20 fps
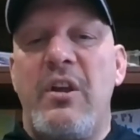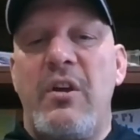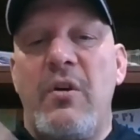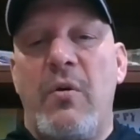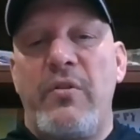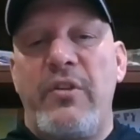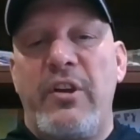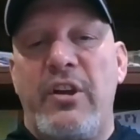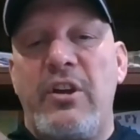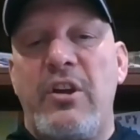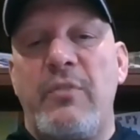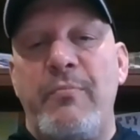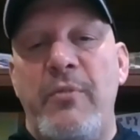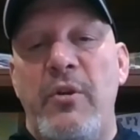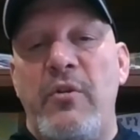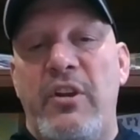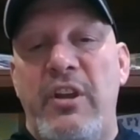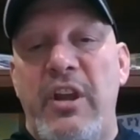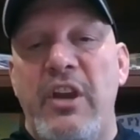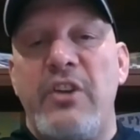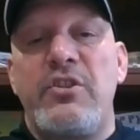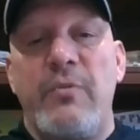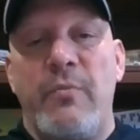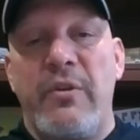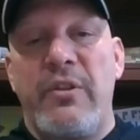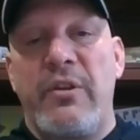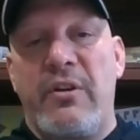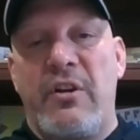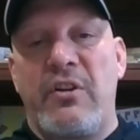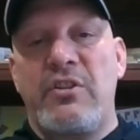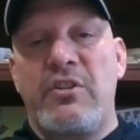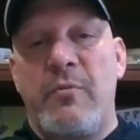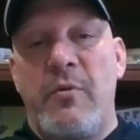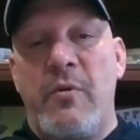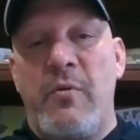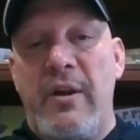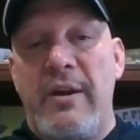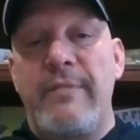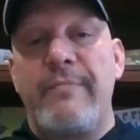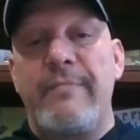With a communication with the customer, right?